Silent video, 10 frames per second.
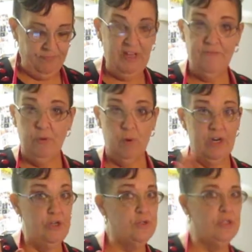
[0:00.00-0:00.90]
If you want
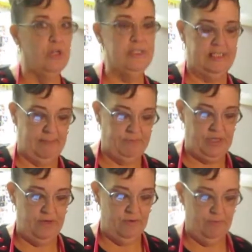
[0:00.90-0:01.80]
to use salt, it's up to
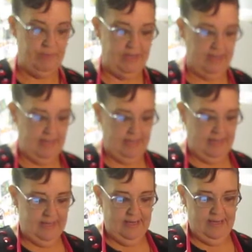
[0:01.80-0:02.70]
you, but
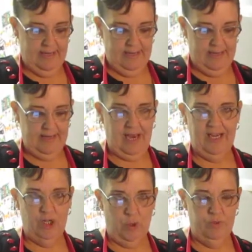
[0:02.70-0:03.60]
I
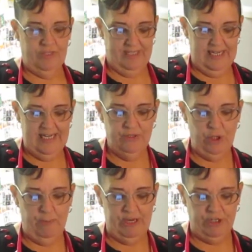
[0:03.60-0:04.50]
don't. And there's
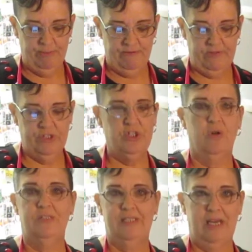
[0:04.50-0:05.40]
no measurement for the
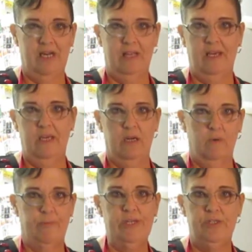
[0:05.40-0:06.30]
salt. It's kind of like, you know,
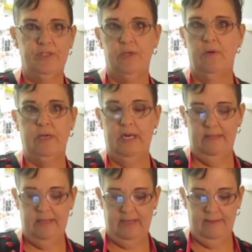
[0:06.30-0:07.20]
a pinch of salt kind
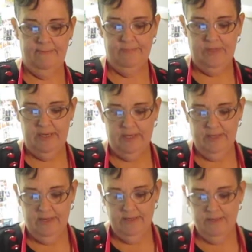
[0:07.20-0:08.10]
of thing.
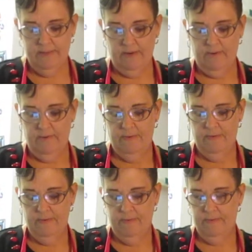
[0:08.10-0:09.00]
So
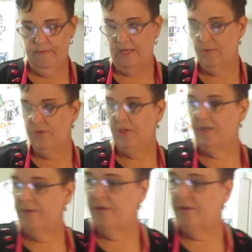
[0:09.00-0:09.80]
that's what you're going to